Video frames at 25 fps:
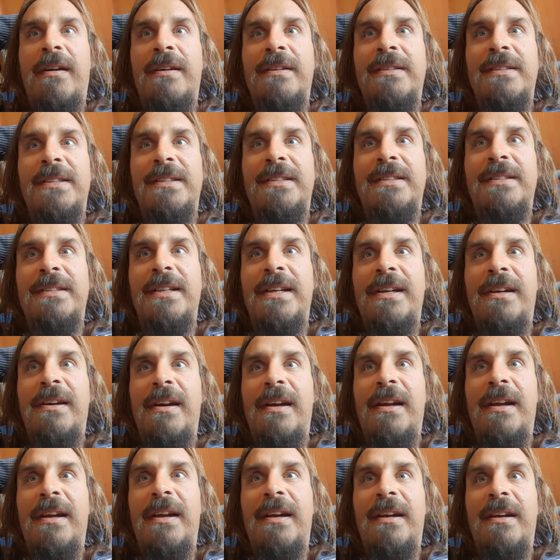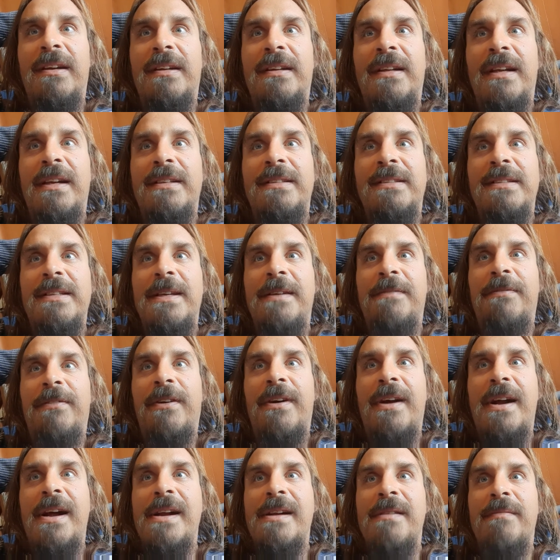Sincerely, they seek for
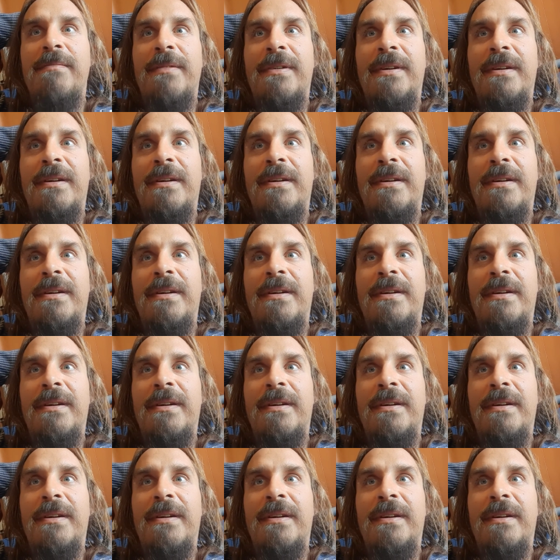help.